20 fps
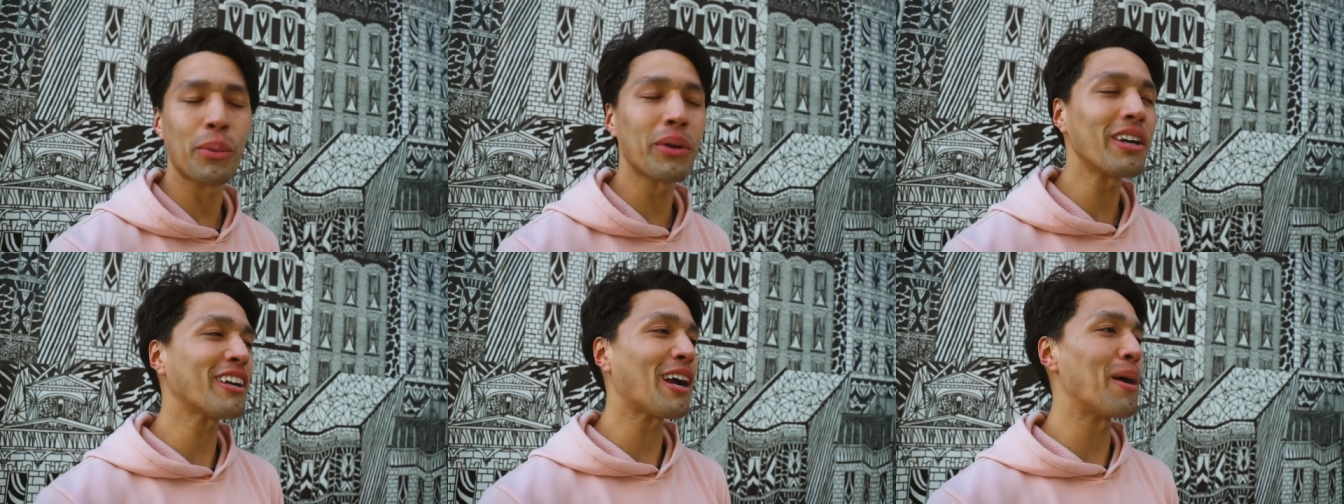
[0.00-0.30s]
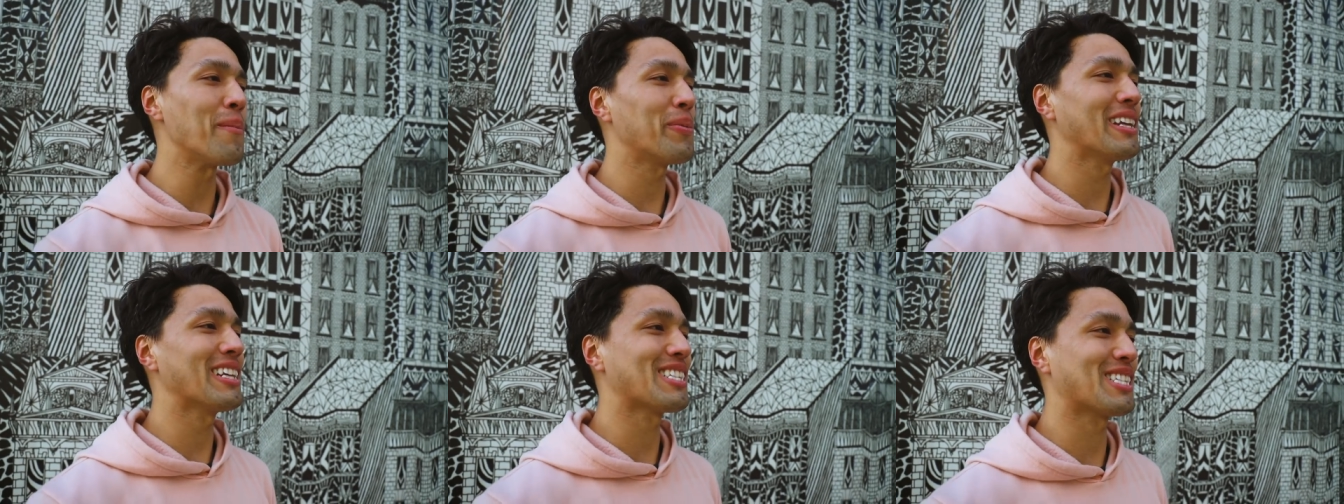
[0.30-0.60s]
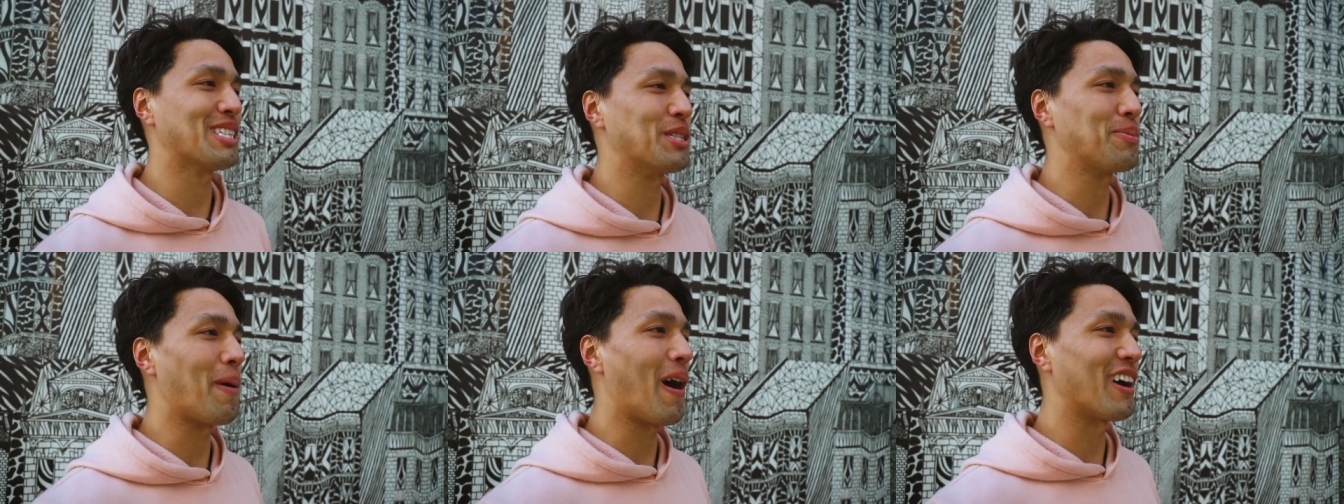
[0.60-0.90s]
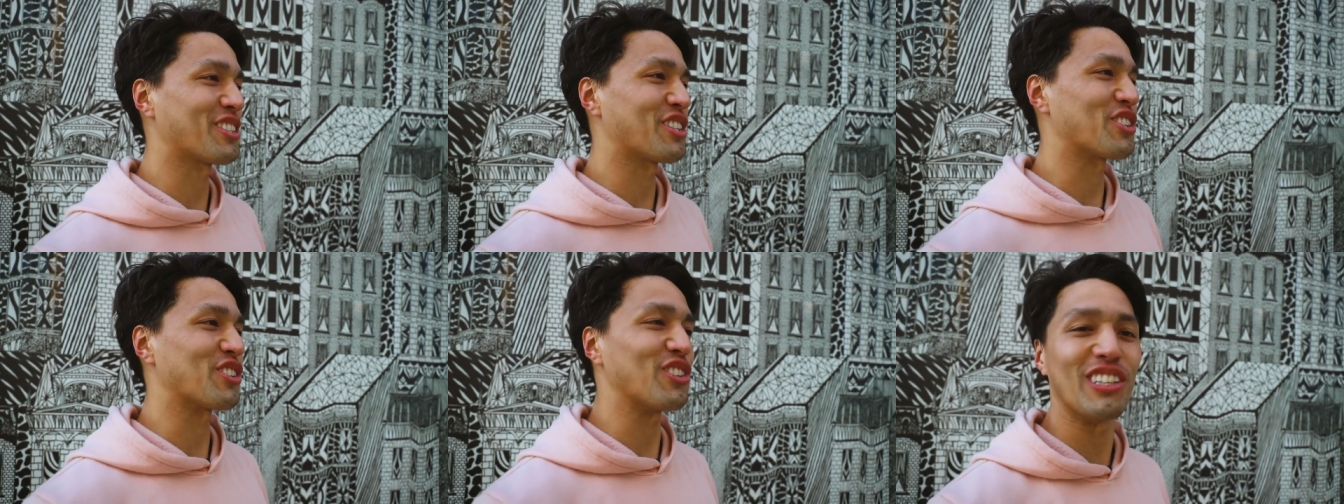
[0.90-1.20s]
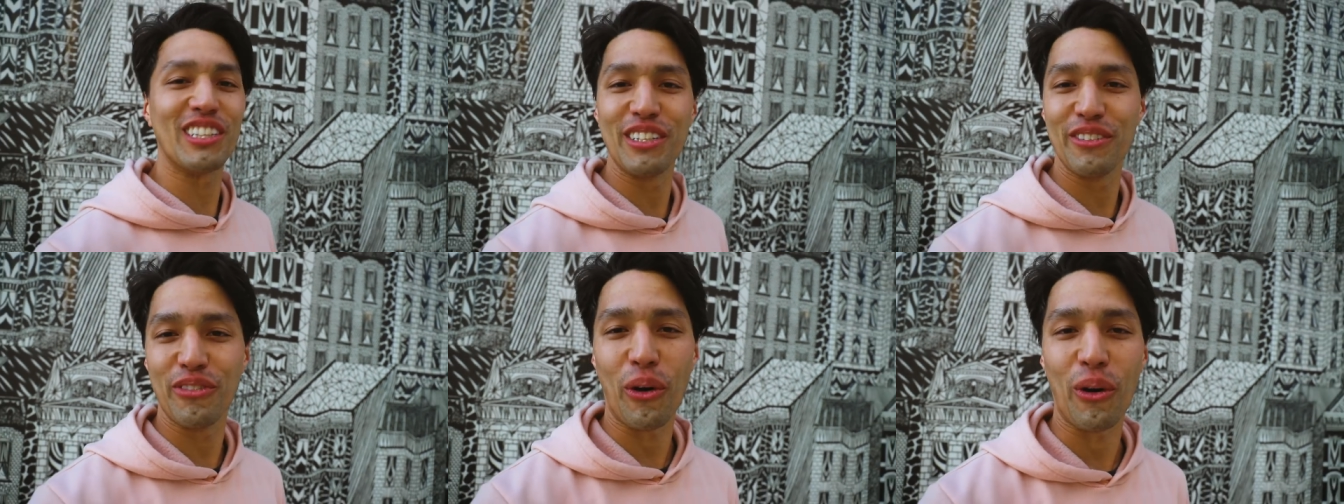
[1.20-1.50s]
So what are companies and sponsors
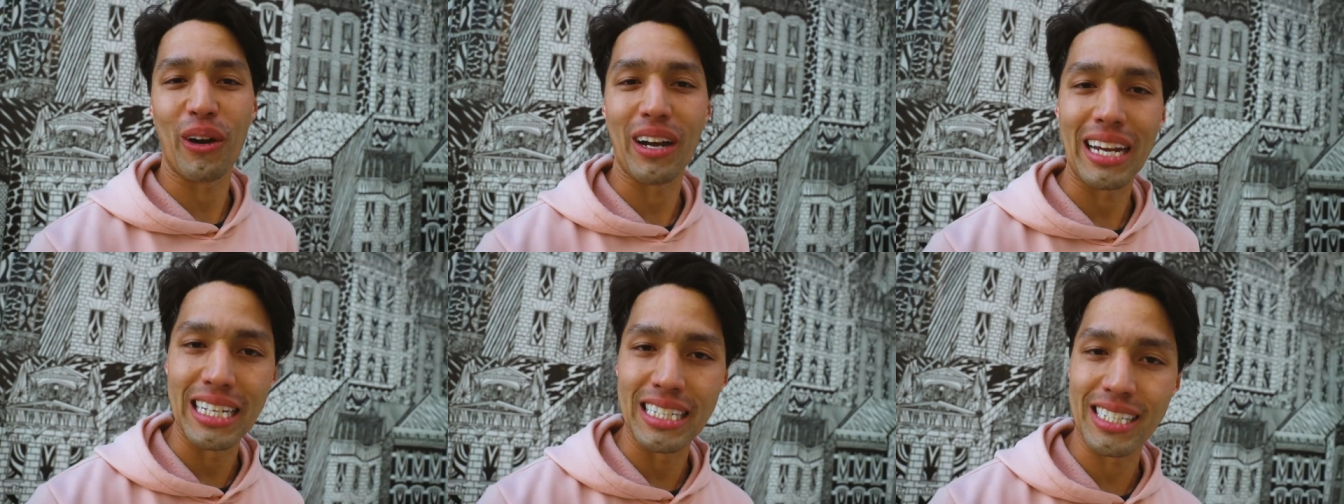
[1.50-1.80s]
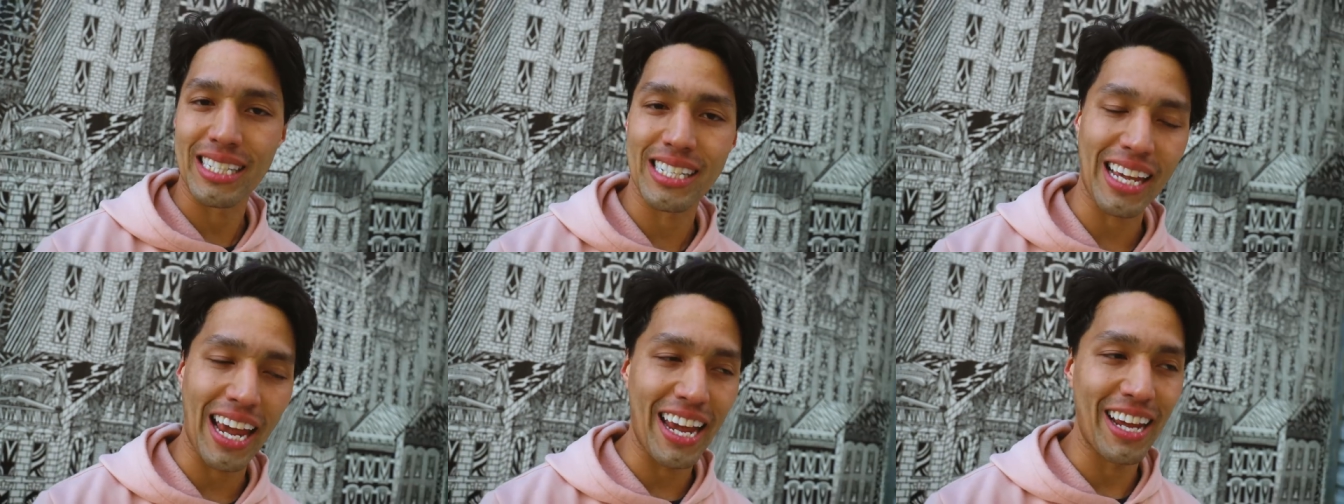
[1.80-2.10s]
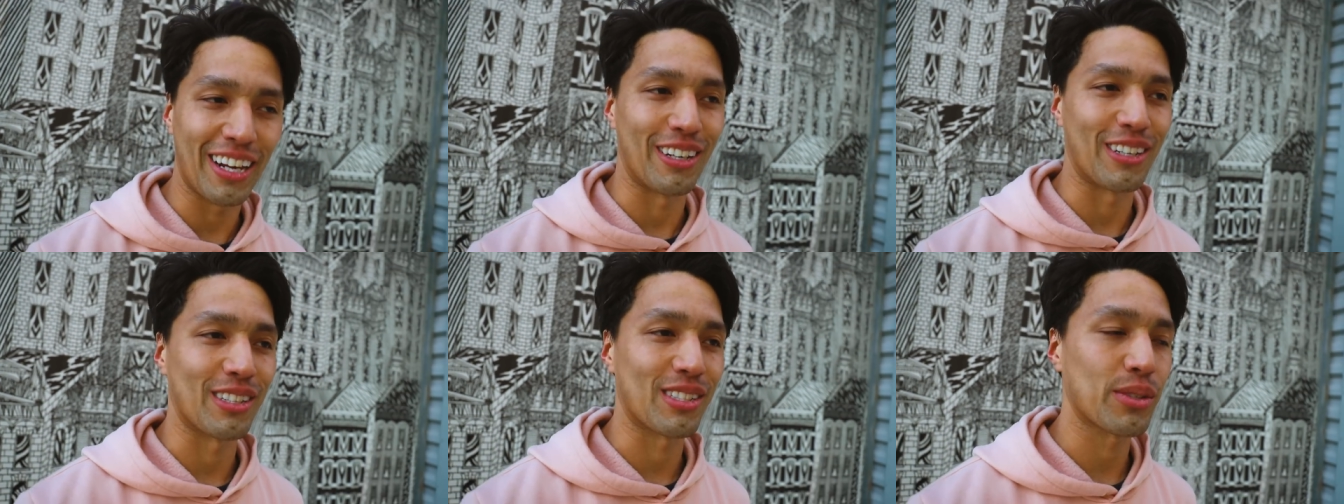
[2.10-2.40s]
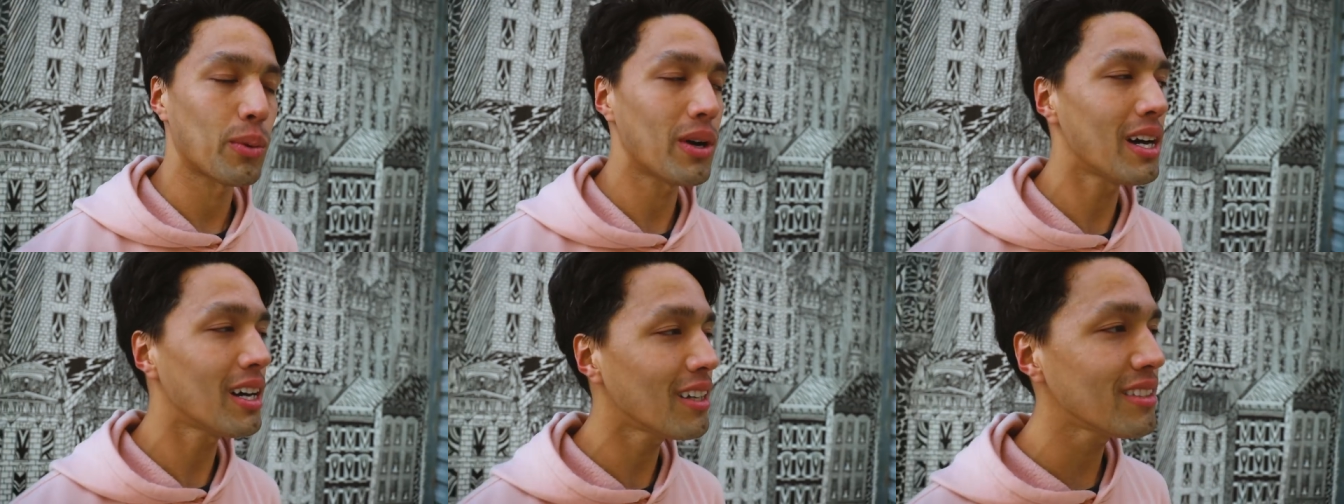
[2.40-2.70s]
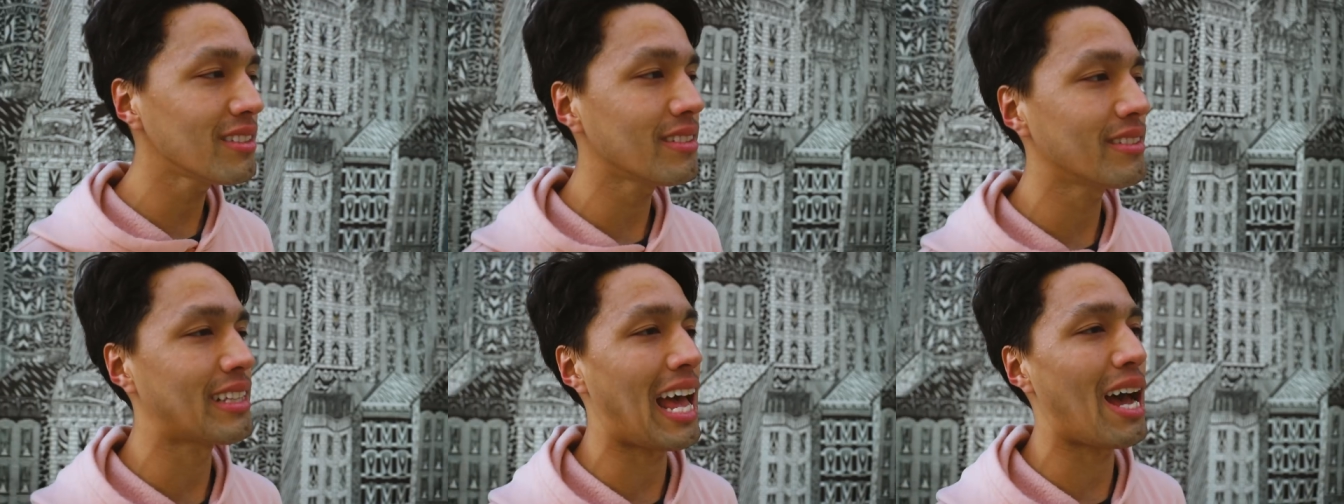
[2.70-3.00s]
looking for in skaters?
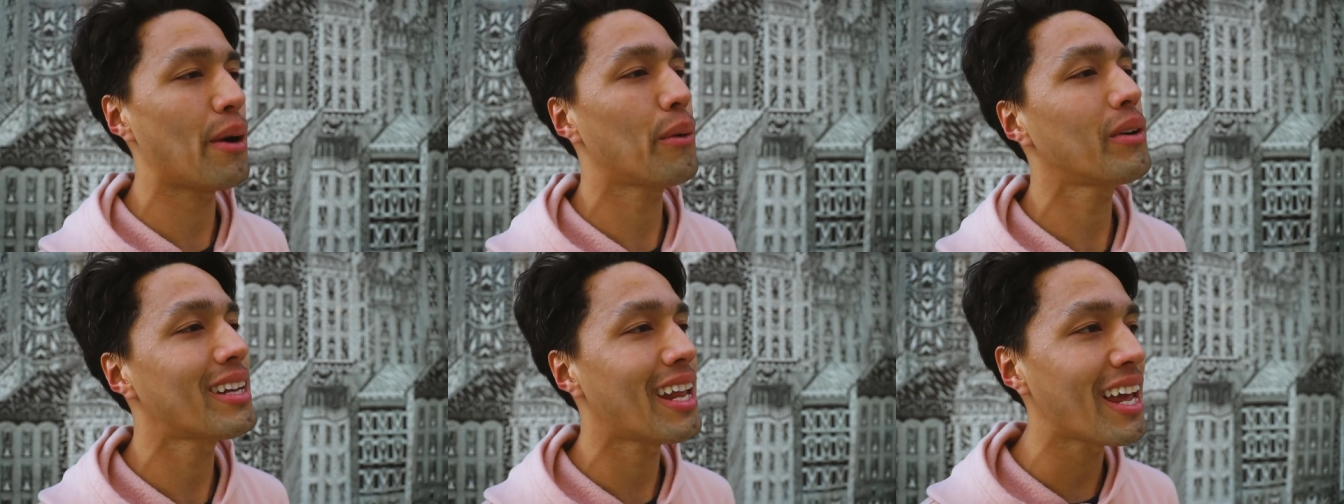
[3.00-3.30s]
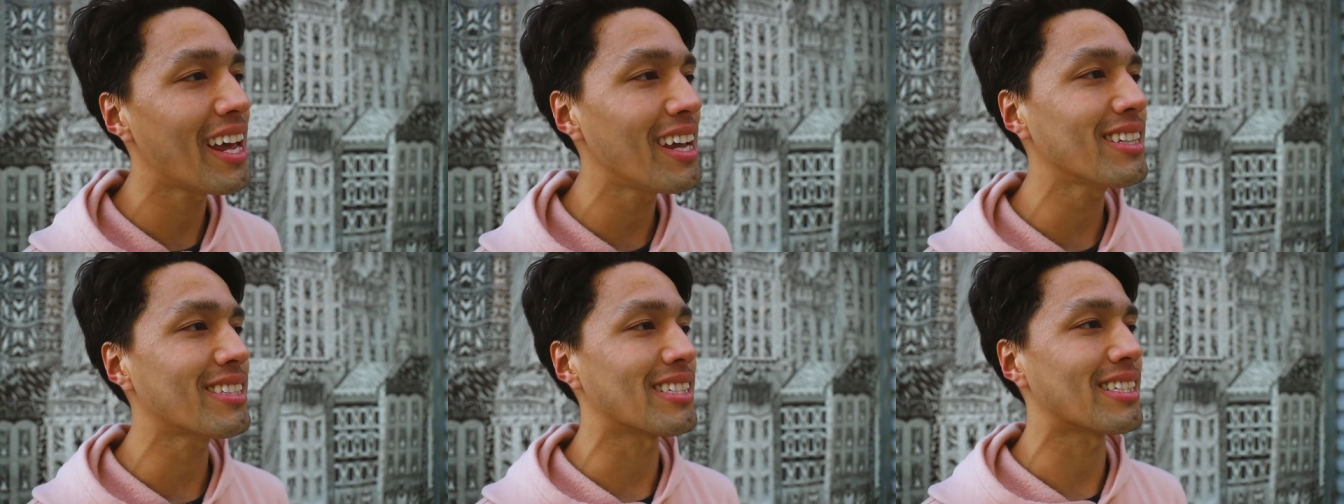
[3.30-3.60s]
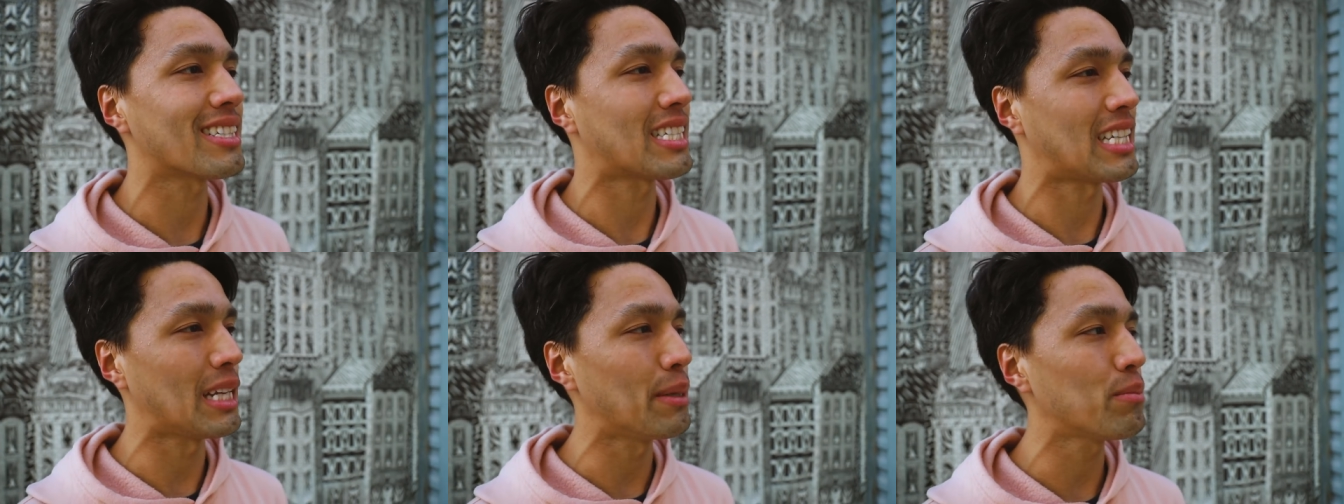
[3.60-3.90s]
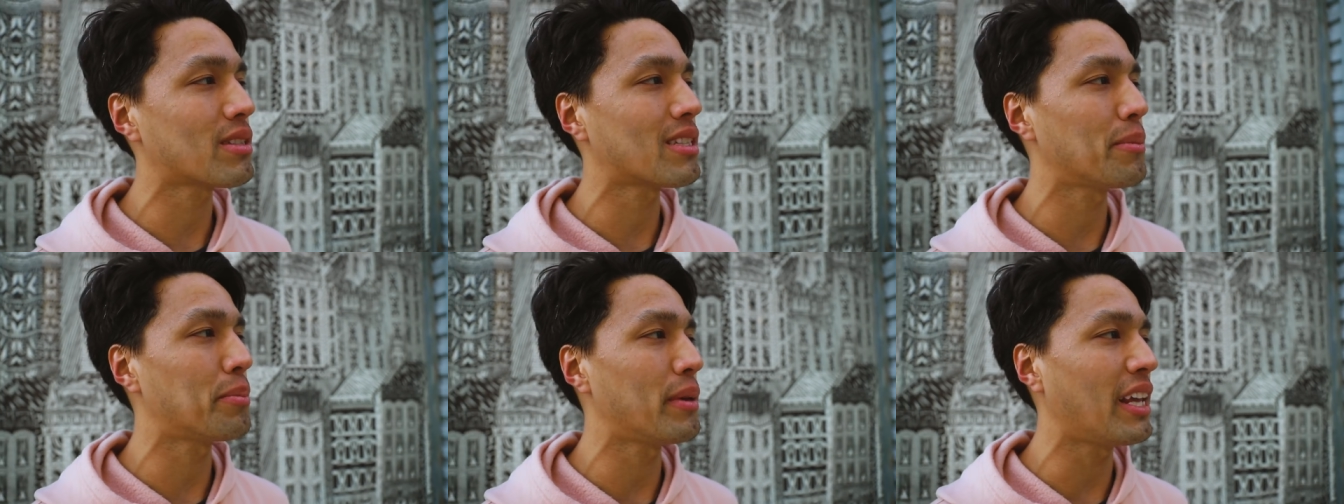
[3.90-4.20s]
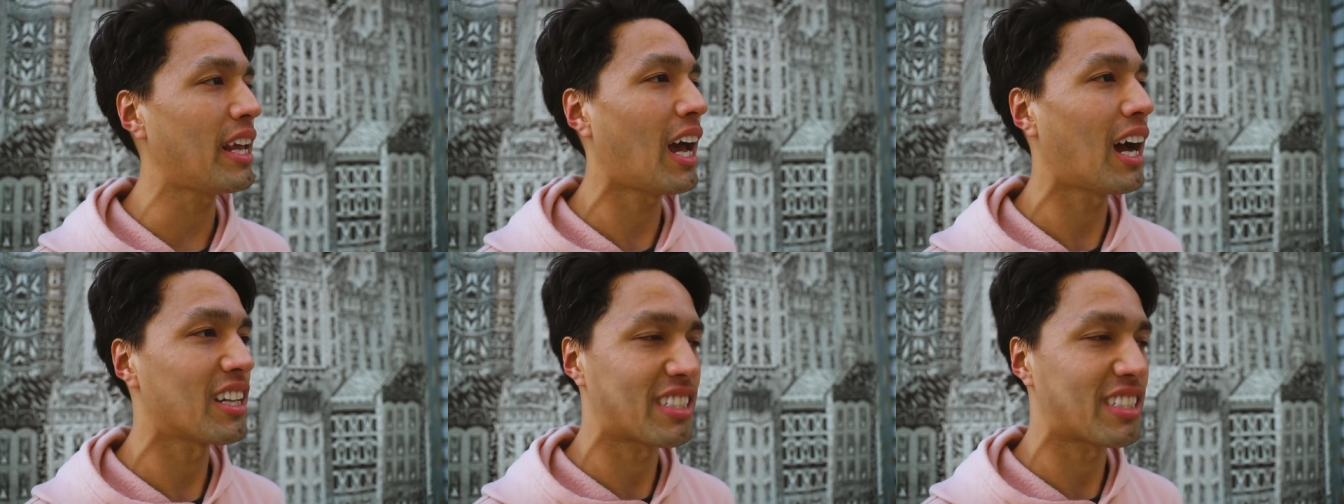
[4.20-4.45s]
Well, nowadays it seems to be